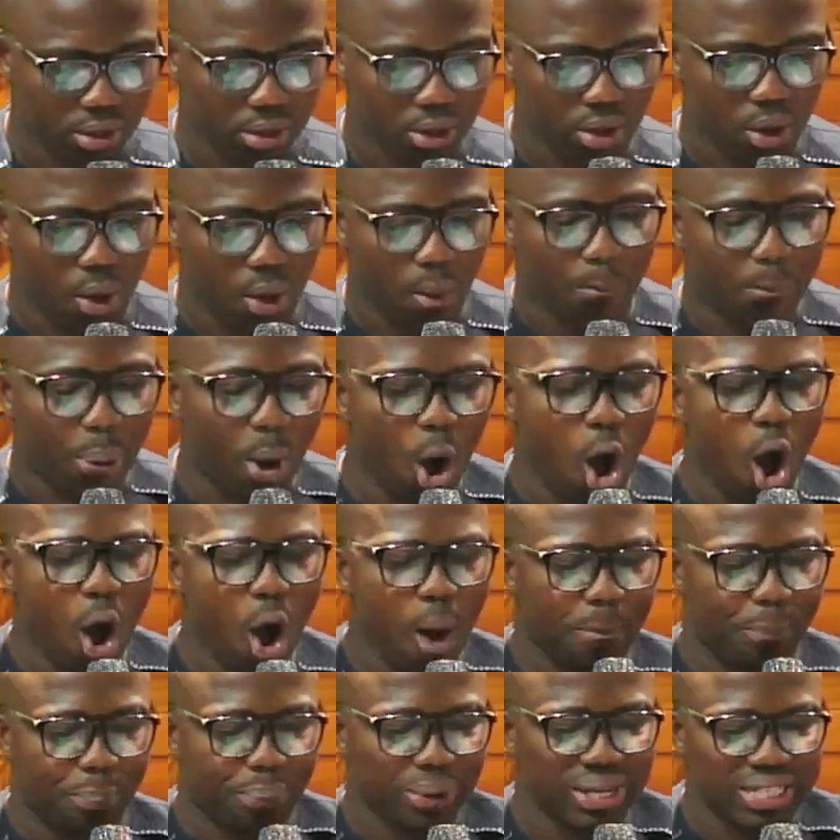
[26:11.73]
Paul
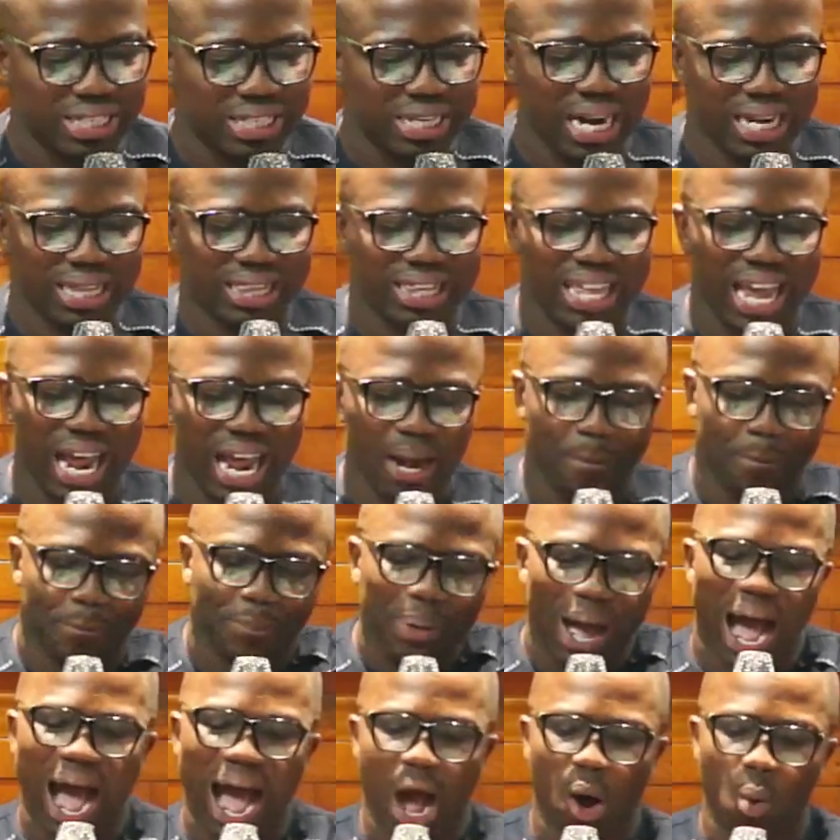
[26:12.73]
presented
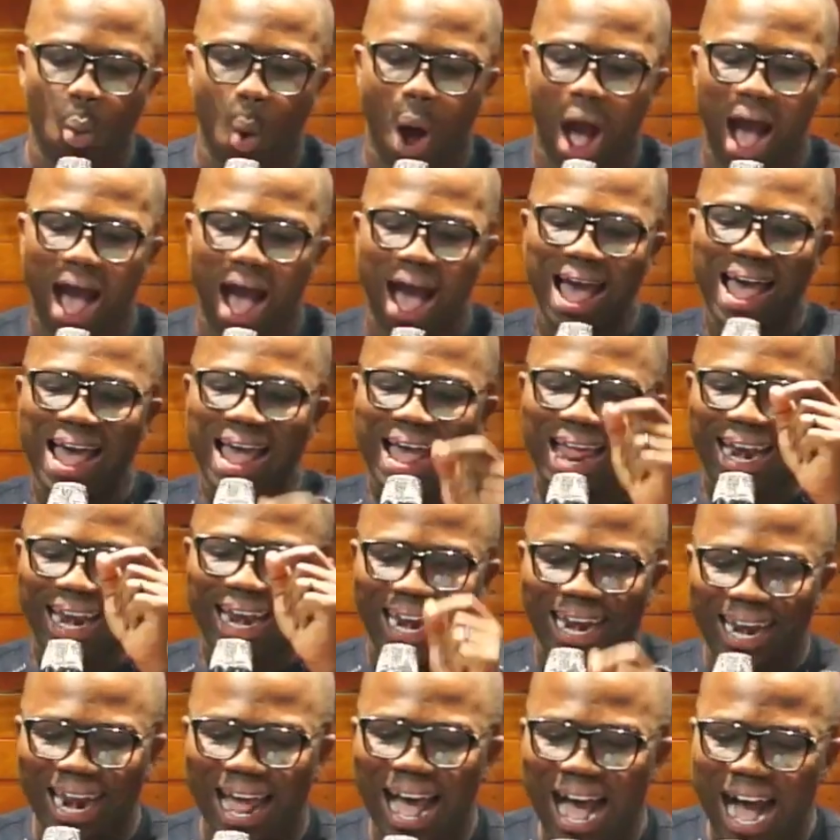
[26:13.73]
power,
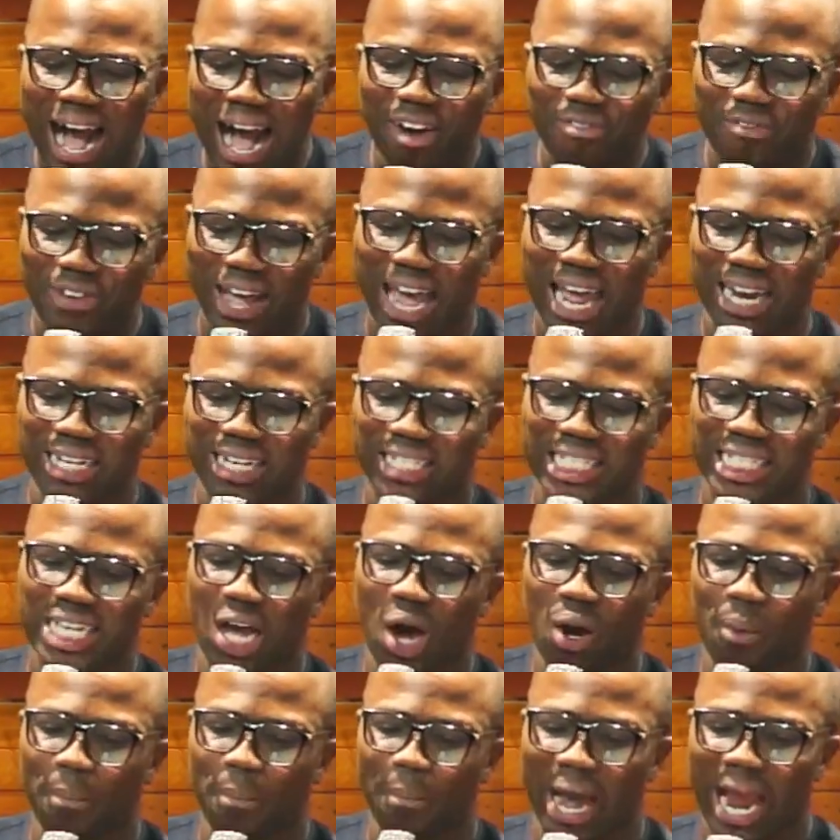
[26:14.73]
love, and sound
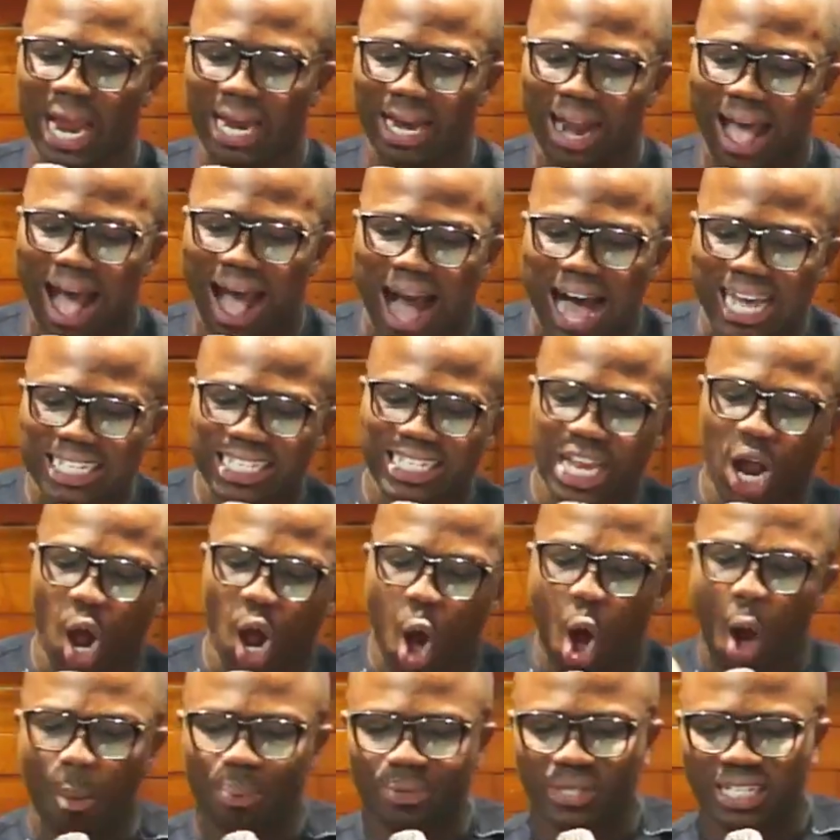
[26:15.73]
mind as the
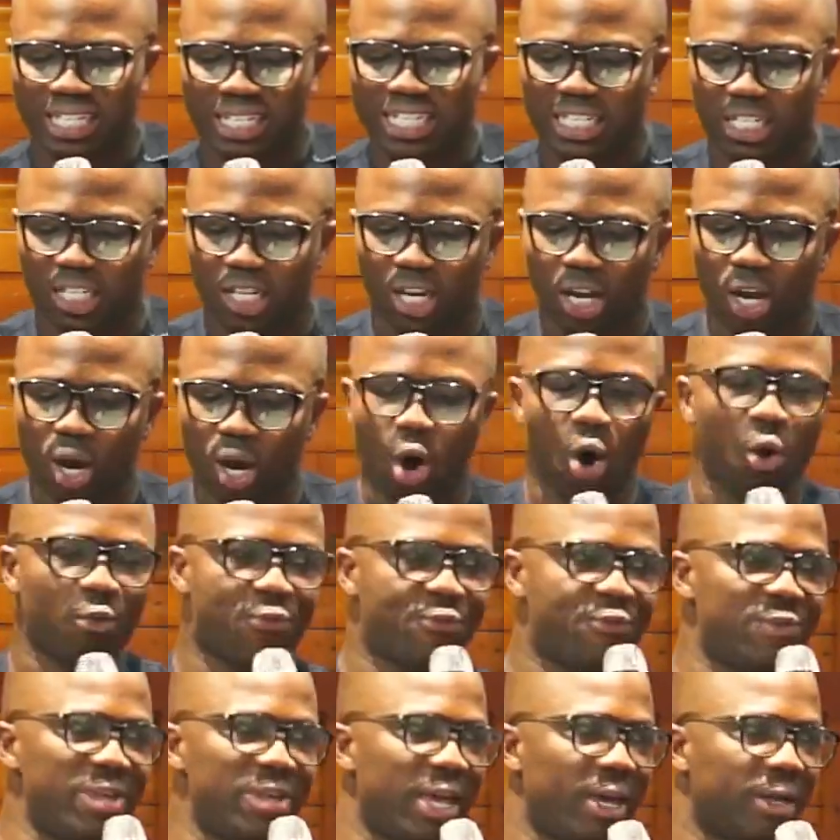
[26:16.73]
opposite of
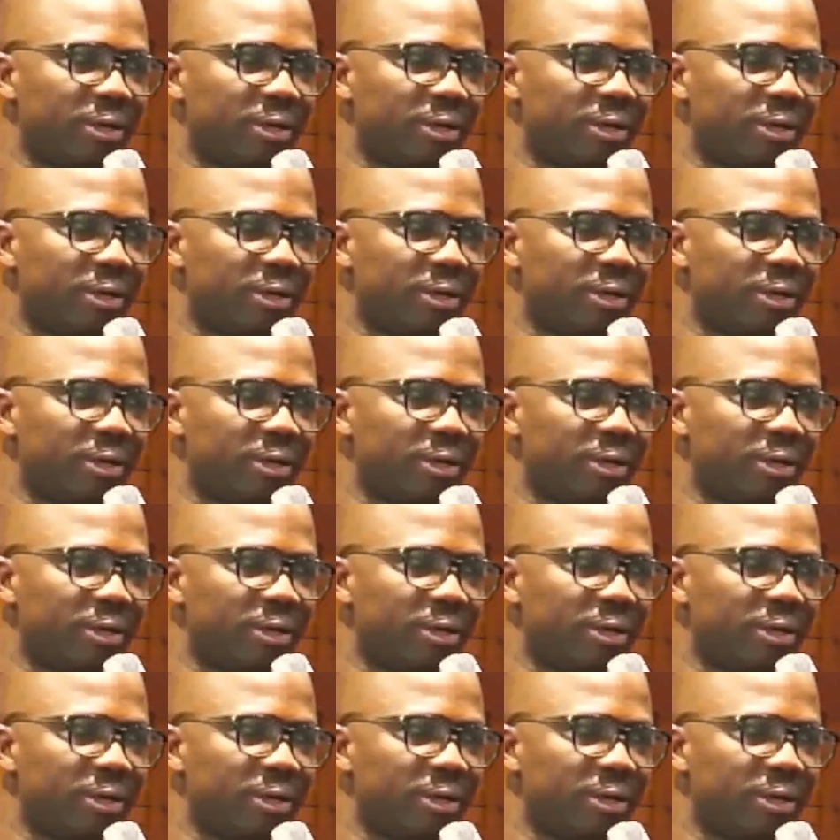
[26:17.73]
fear.